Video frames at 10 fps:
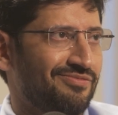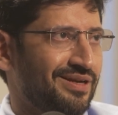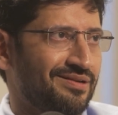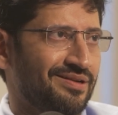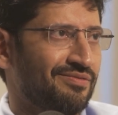
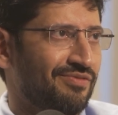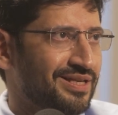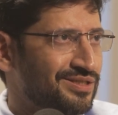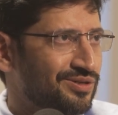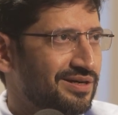in a
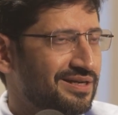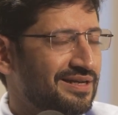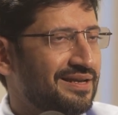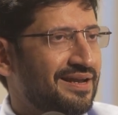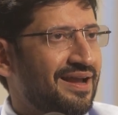one shot,
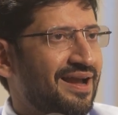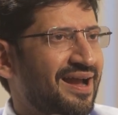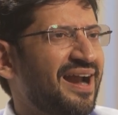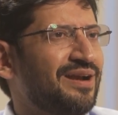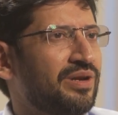
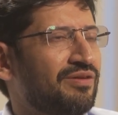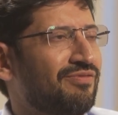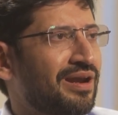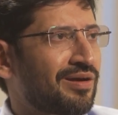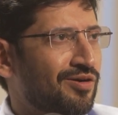and you
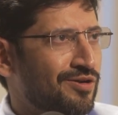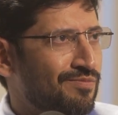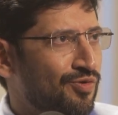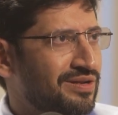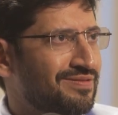require a lot of
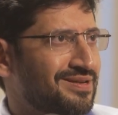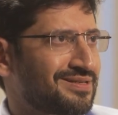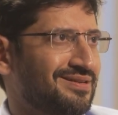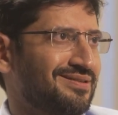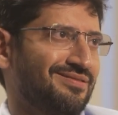
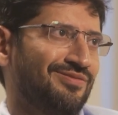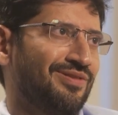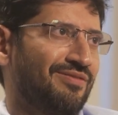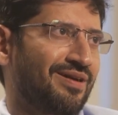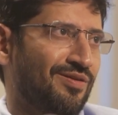motivation. You
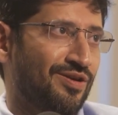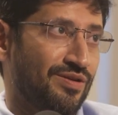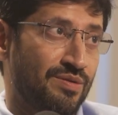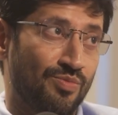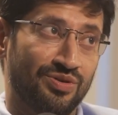require a lot
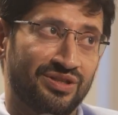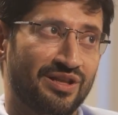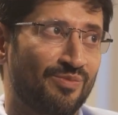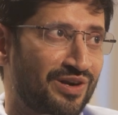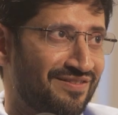of
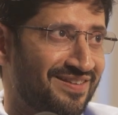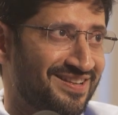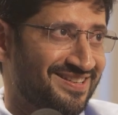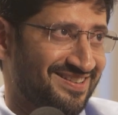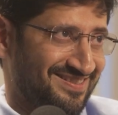emotional
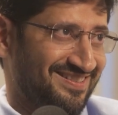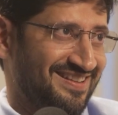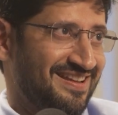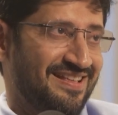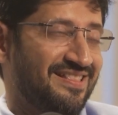motivation.
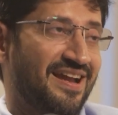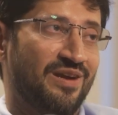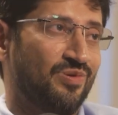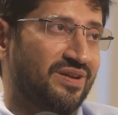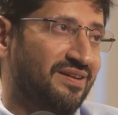That
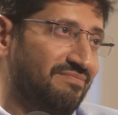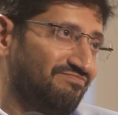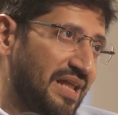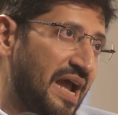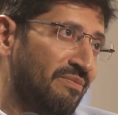okay,
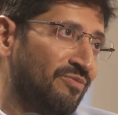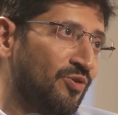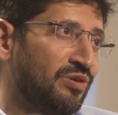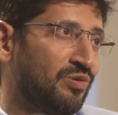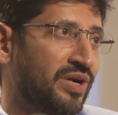I'm
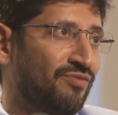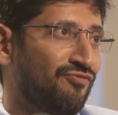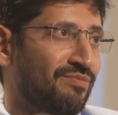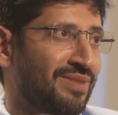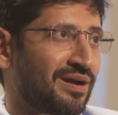going to do it
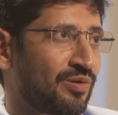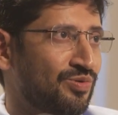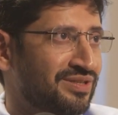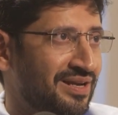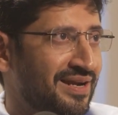for my
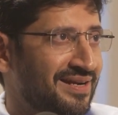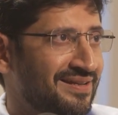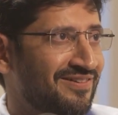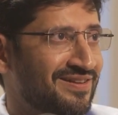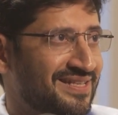close
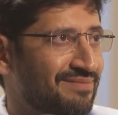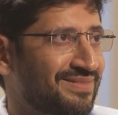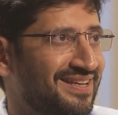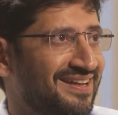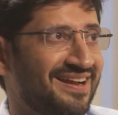relative or
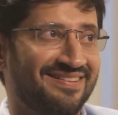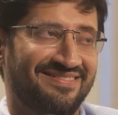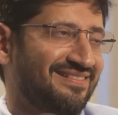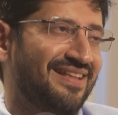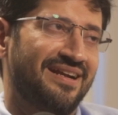something, and
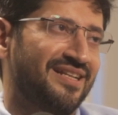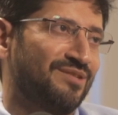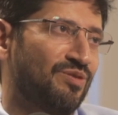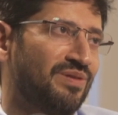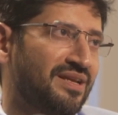that is
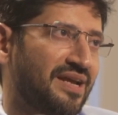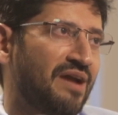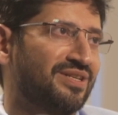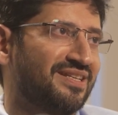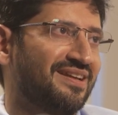probably, I
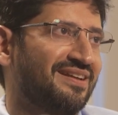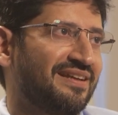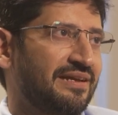would say,